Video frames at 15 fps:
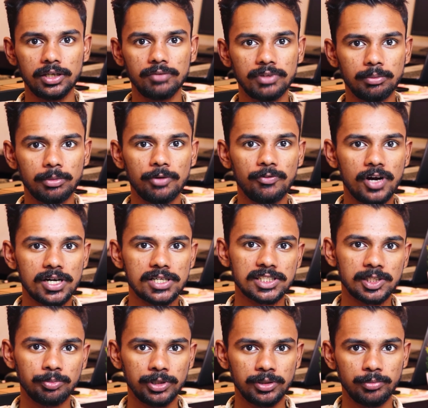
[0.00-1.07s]
even
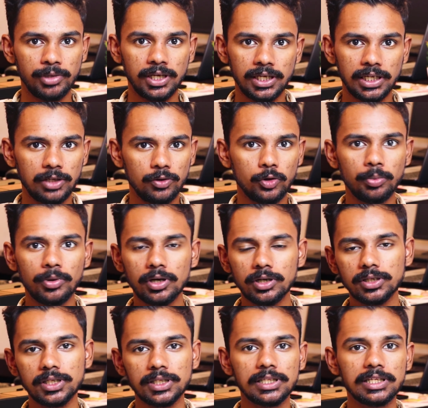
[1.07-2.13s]
WhatsApp, email,
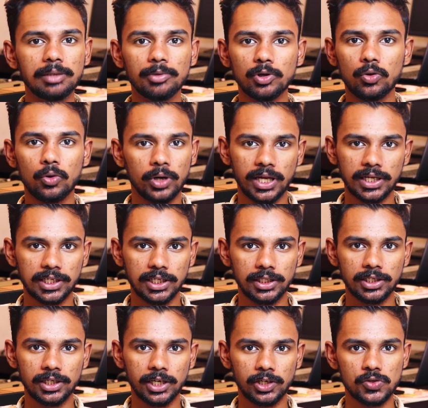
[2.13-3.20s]
contacted.
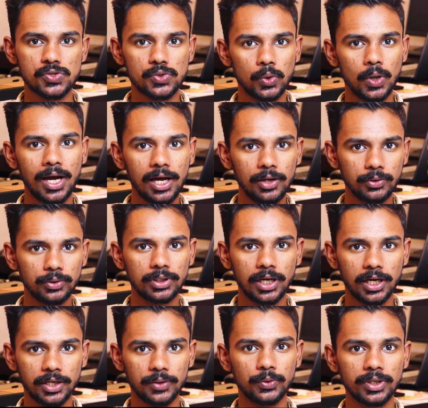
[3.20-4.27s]
So,
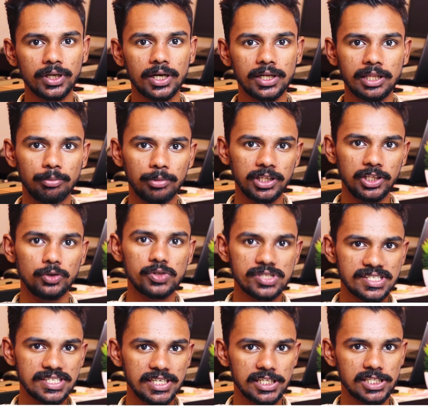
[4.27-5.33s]
we have a
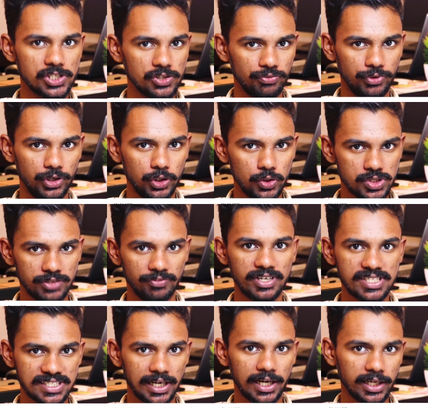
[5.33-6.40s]
series of videos.
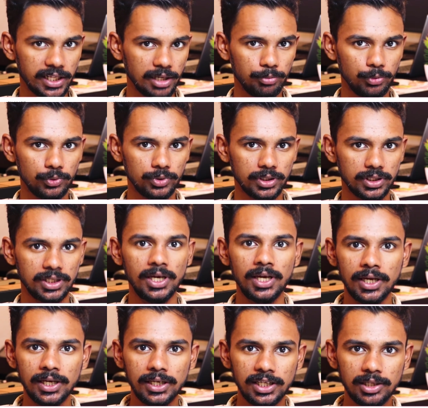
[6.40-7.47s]

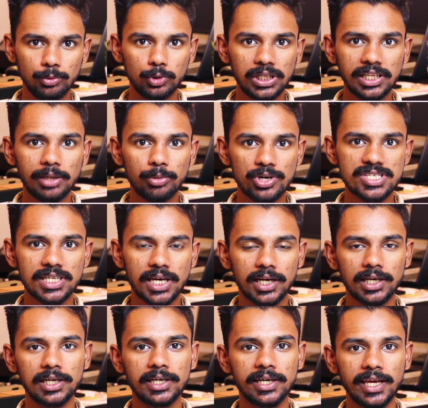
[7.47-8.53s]
In our
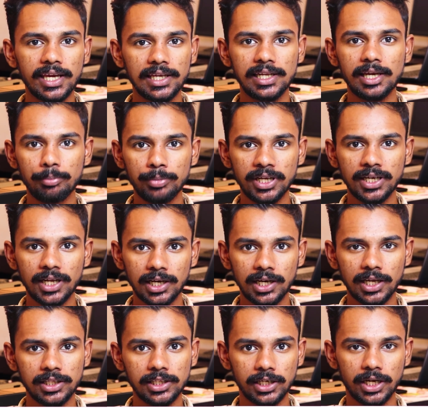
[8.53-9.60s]
channel, daily update and
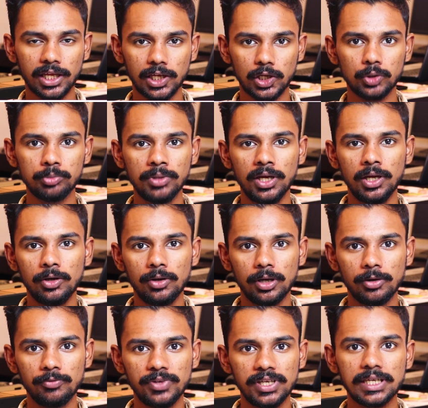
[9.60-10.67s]

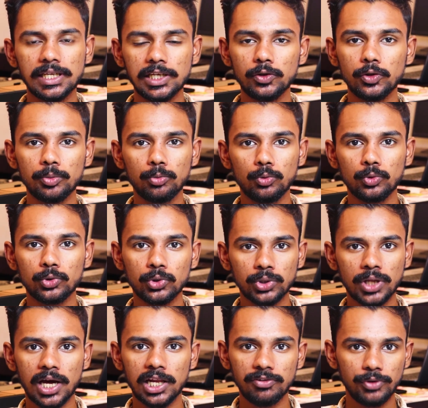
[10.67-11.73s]
weekly
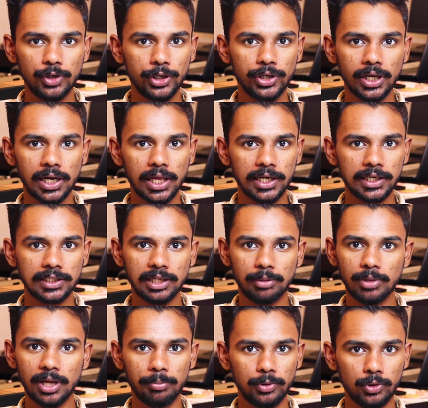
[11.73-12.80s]
3-4 videos
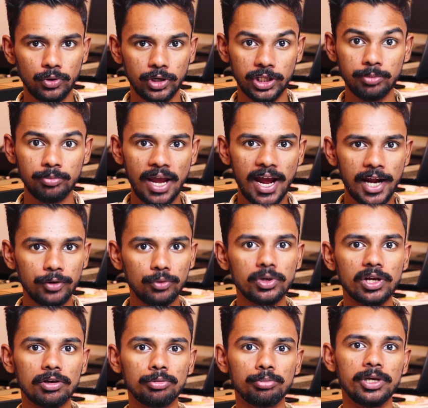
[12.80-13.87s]
upload Android
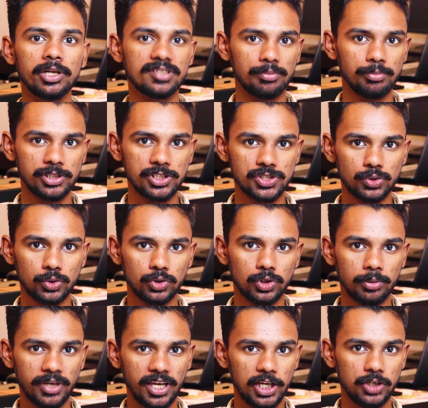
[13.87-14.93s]
development
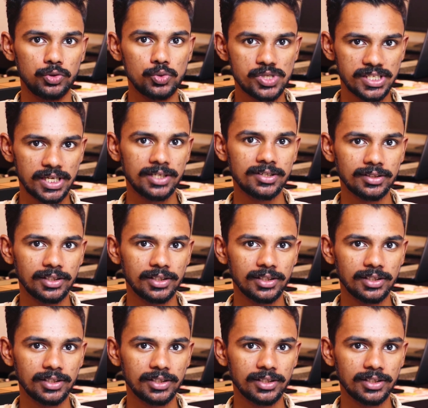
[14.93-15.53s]
A to Z,